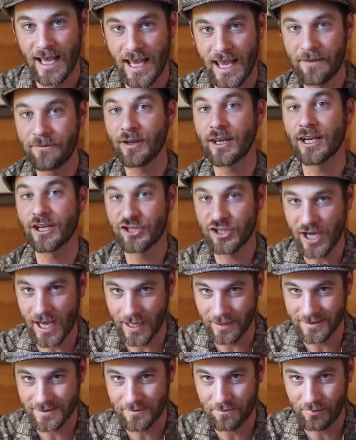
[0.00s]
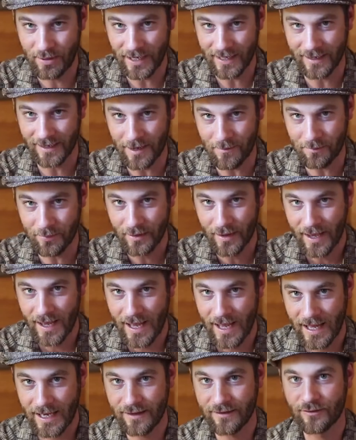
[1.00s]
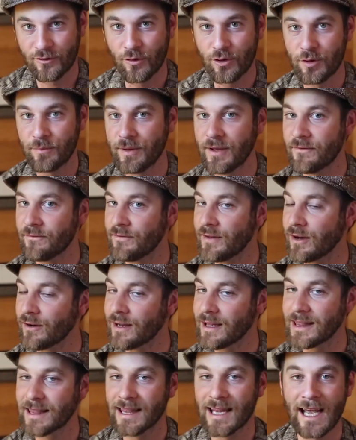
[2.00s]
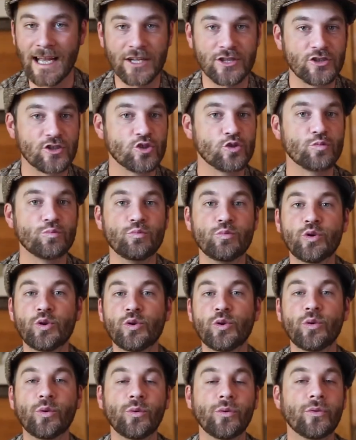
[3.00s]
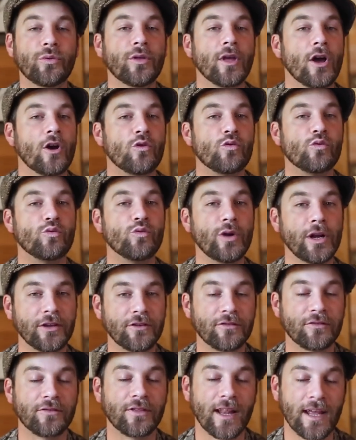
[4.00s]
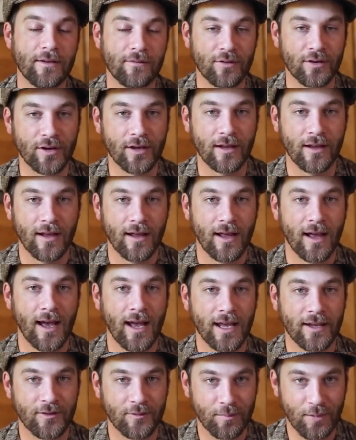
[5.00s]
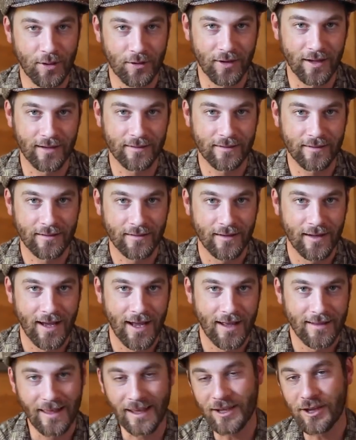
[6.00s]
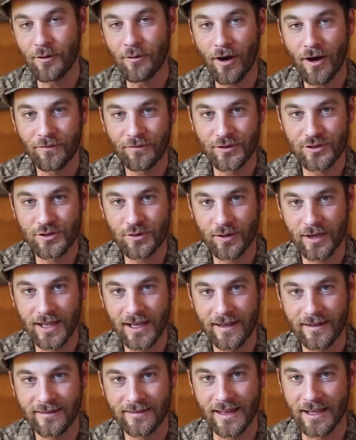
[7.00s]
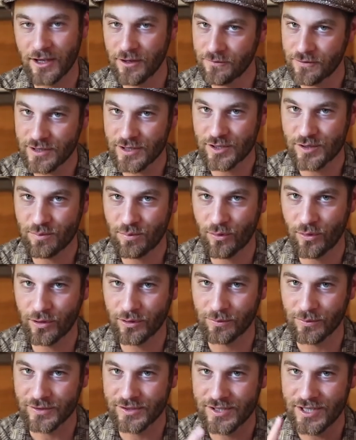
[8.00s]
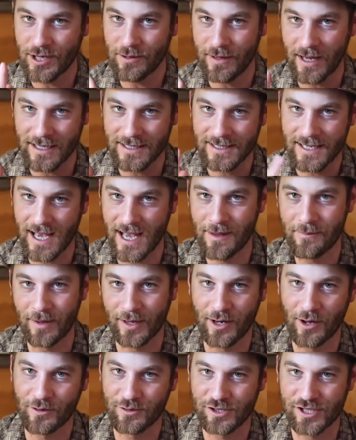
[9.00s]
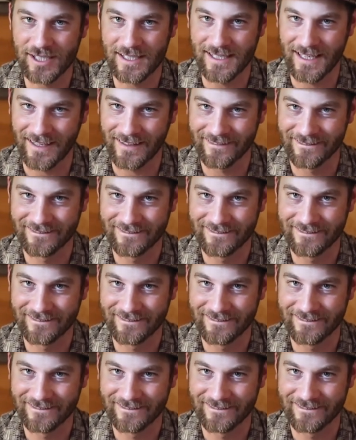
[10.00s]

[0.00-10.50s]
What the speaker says: If you get a chance, pick it up. It is going to be a very light, smooth, rich flavored experience. Thank you all for joining us. Thank you for the support. We'll see you next time on OGT.